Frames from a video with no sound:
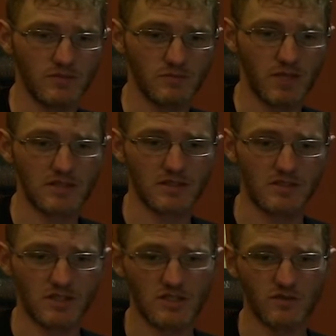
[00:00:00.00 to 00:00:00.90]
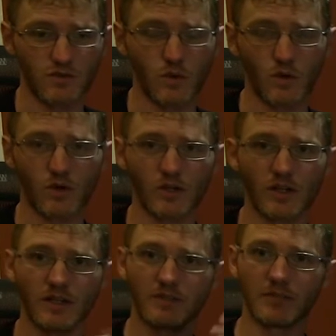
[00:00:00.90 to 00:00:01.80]
basically just for
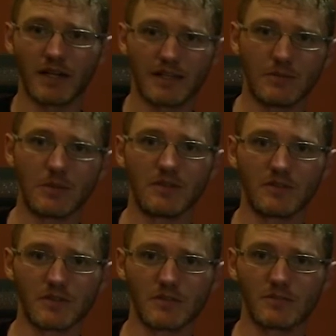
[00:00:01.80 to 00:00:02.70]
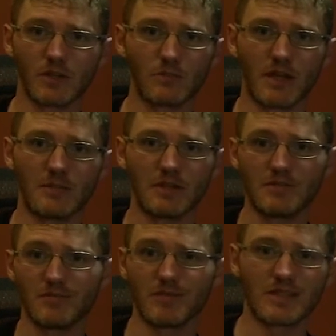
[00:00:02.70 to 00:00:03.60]
my inhibitives or maybe
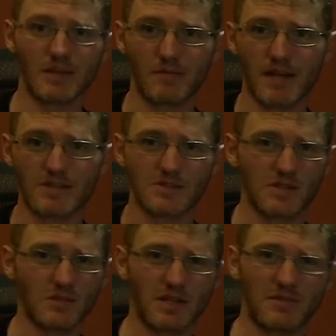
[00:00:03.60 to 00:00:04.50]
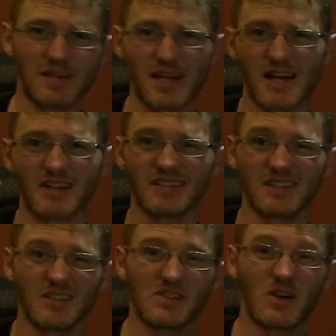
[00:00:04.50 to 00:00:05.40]
submaster, something I'm not going to
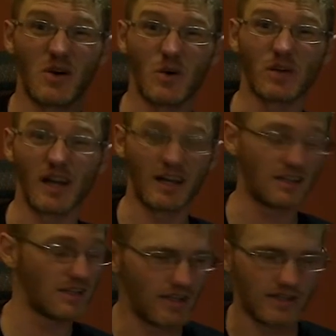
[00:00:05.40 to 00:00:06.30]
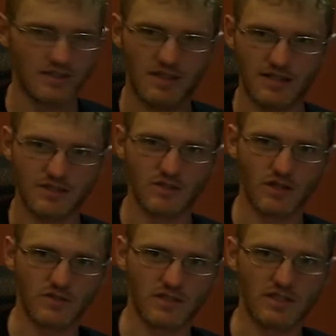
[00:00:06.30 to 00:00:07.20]
touch a whole lot. And it just kind of sits
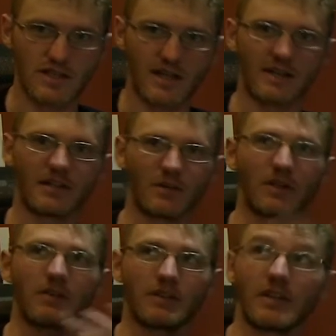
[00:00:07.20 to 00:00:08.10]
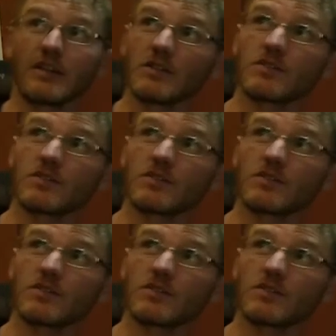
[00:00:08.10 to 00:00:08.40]
off to the side, and I run everything else